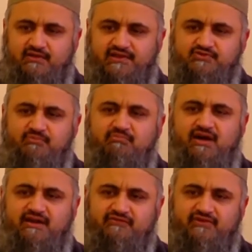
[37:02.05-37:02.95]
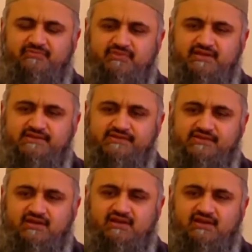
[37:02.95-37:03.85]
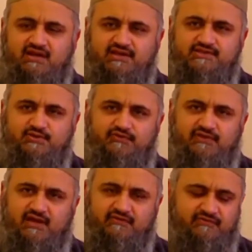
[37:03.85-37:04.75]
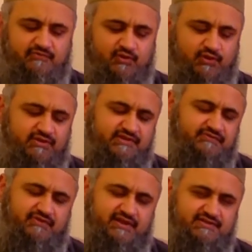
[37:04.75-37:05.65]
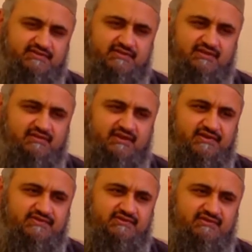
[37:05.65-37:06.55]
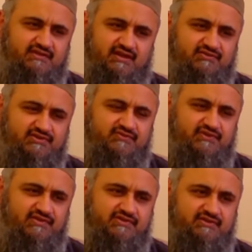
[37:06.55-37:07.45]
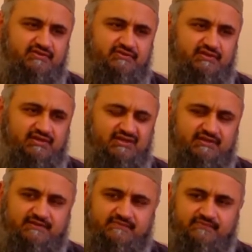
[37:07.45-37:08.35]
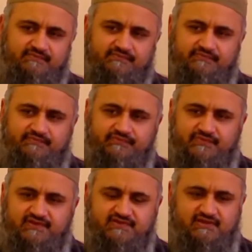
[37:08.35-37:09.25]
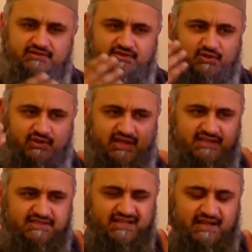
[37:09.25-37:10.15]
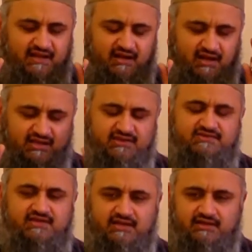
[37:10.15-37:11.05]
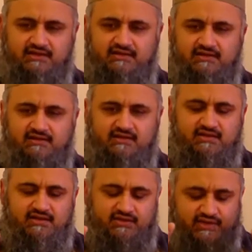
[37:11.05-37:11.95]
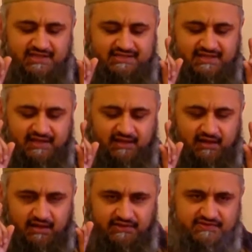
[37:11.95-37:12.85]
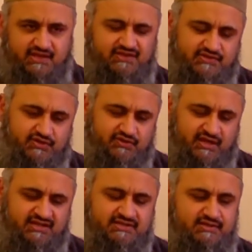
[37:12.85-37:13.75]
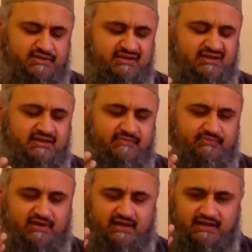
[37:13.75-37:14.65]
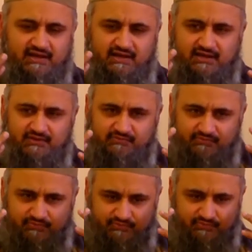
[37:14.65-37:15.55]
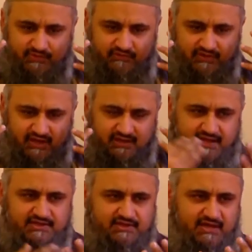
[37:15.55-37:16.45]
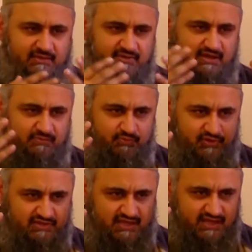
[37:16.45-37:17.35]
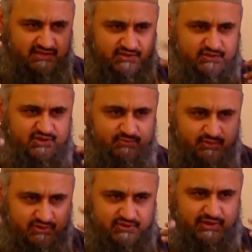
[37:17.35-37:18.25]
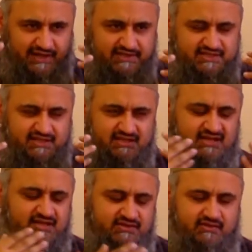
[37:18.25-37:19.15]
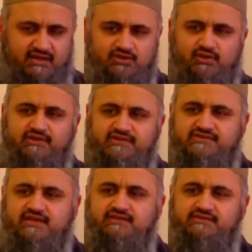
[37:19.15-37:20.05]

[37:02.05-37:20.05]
That's what marifah means. And the Sufi have coined this phrase, in thousands, hundreds of years ago. They said, your intellect can't understand Allah. Your intellect can't understand His creation, but Allah can, if you connect to Him, He can put it into your spirituality so that you understand.